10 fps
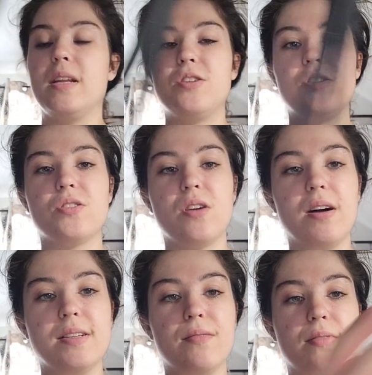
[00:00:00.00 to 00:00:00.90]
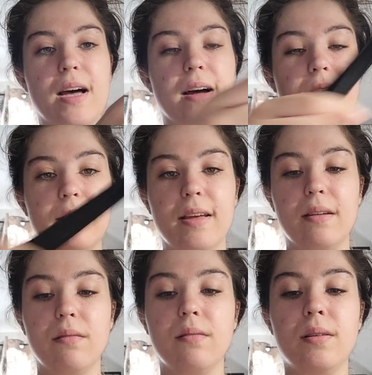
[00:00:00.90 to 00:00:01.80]
Literally just ironed it flat and
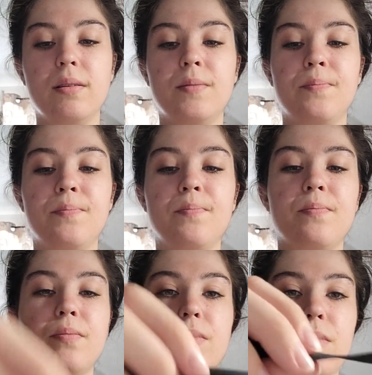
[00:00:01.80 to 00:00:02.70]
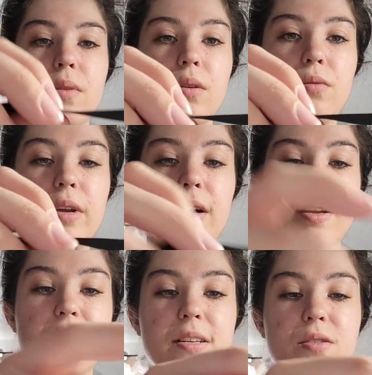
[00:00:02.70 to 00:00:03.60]
then
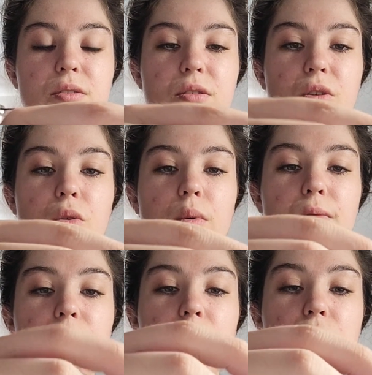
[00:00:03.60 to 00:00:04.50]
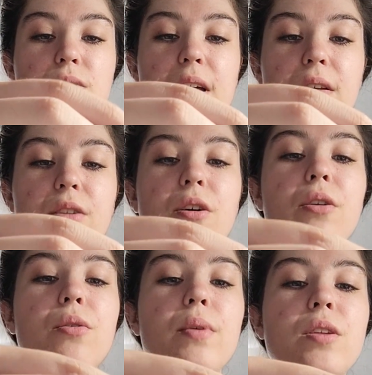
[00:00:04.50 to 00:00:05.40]
re-ironed it so it's only got 1 fold. And I
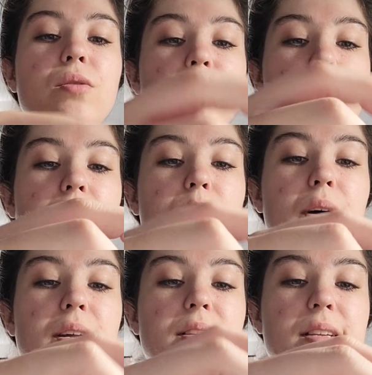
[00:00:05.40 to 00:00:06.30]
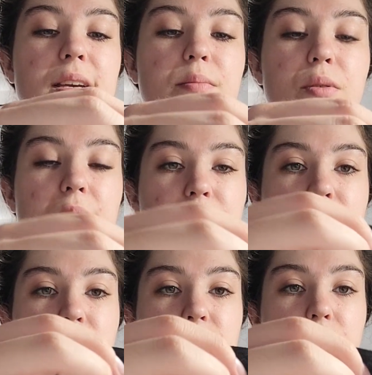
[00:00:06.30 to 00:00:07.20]
know when you're sewing bias tape you have
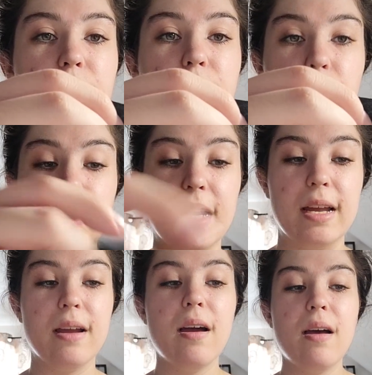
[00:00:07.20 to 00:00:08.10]
to sew it properly.